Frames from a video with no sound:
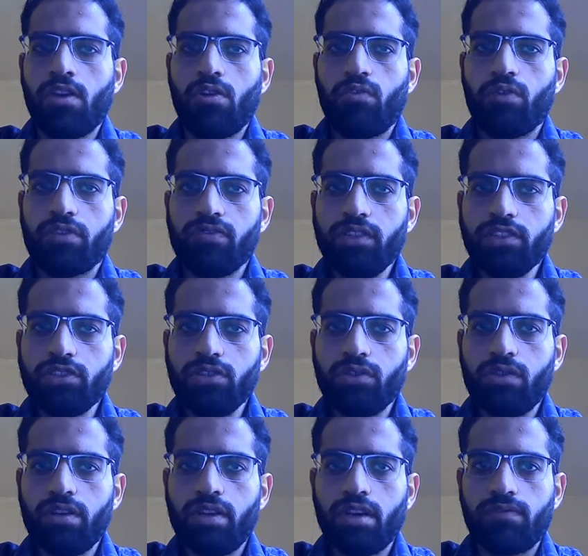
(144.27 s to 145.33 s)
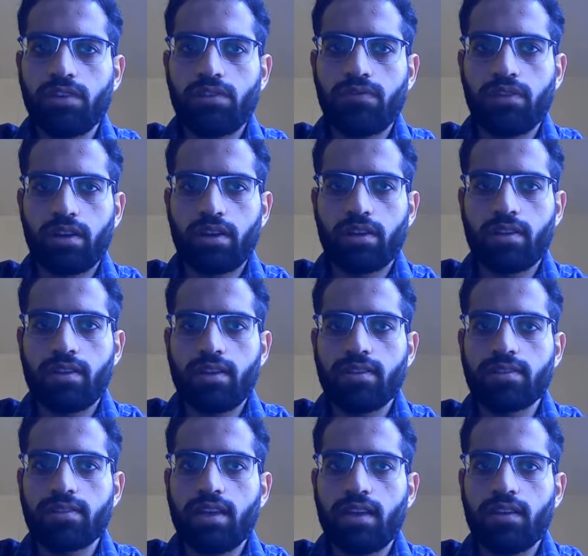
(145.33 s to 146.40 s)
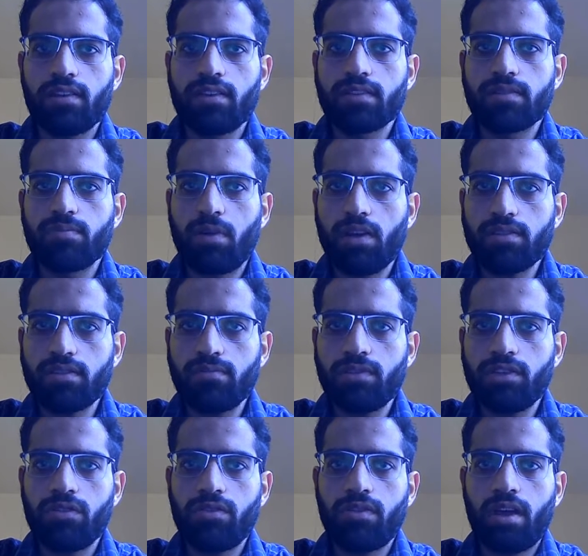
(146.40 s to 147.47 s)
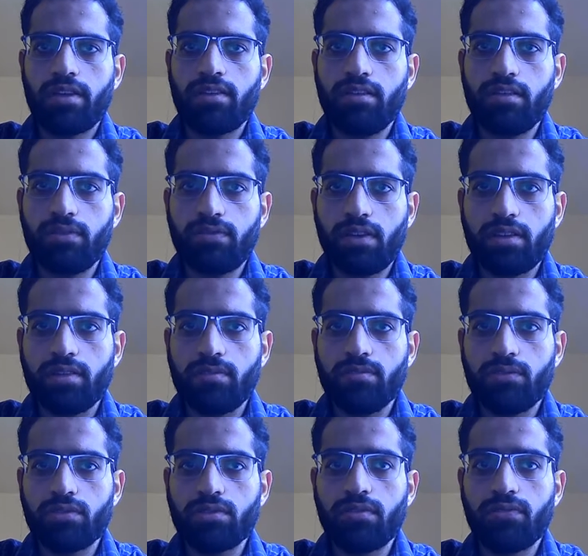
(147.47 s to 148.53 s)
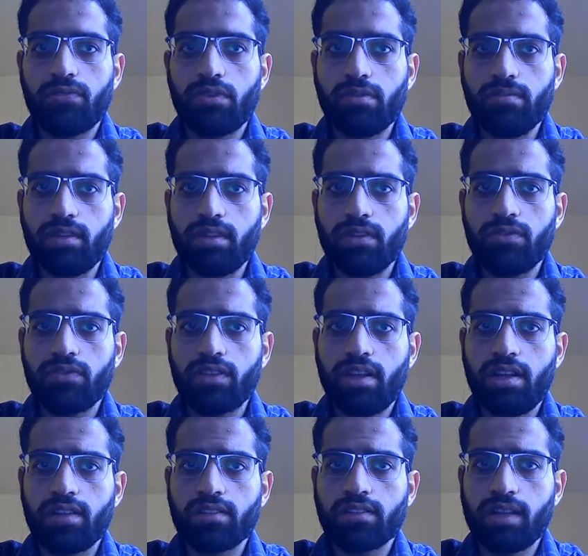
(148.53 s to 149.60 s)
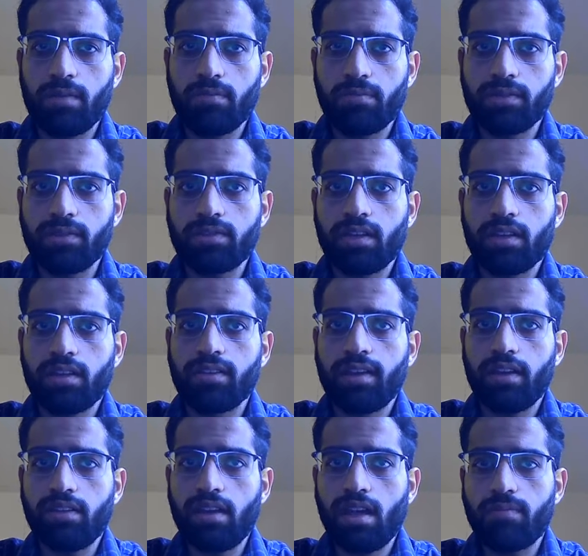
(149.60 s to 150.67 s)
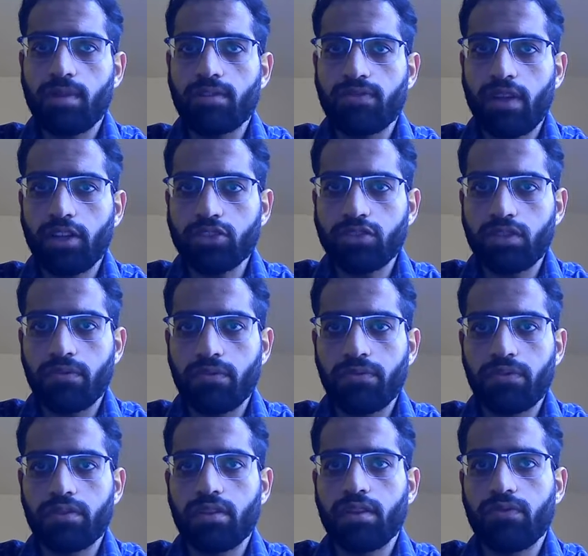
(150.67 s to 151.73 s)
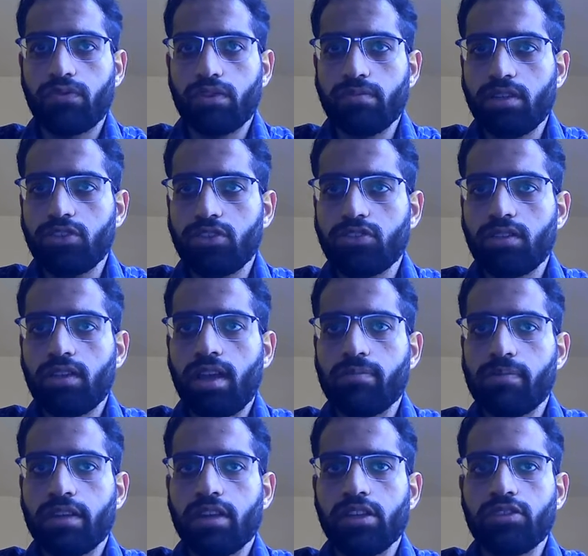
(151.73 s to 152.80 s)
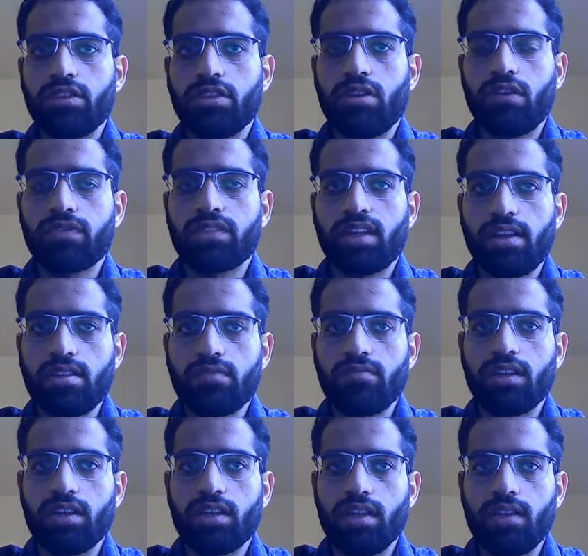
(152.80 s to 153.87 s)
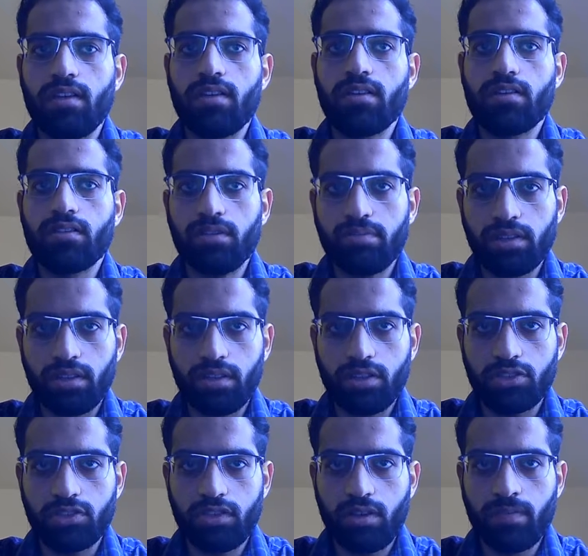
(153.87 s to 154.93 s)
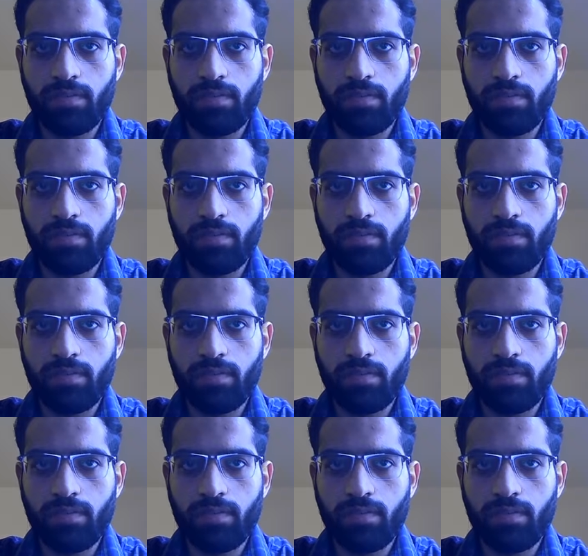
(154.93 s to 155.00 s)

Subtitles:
What we show in our work is that it is possible to identify the most informative training samples in a dynamic fashion for the aforementioned application of seismic data interpretation.